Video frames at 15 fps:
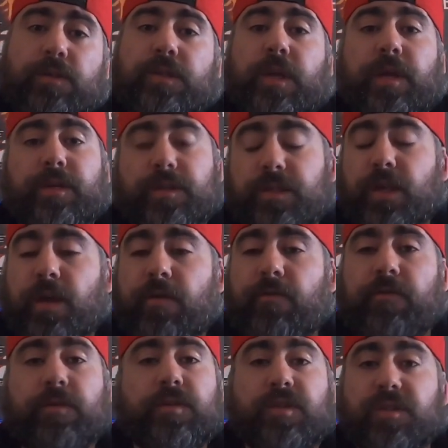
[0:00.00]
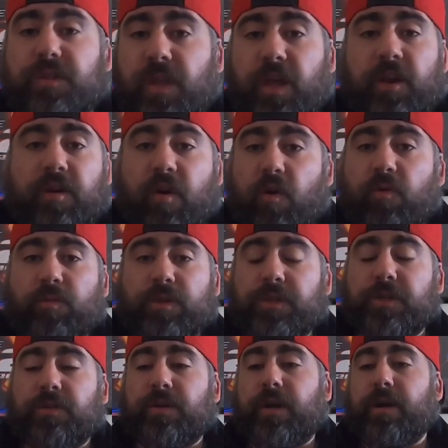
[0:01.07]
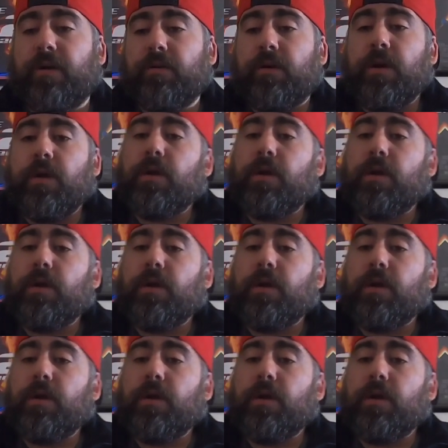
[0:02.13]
staying safe, and just staying at home and chilling out.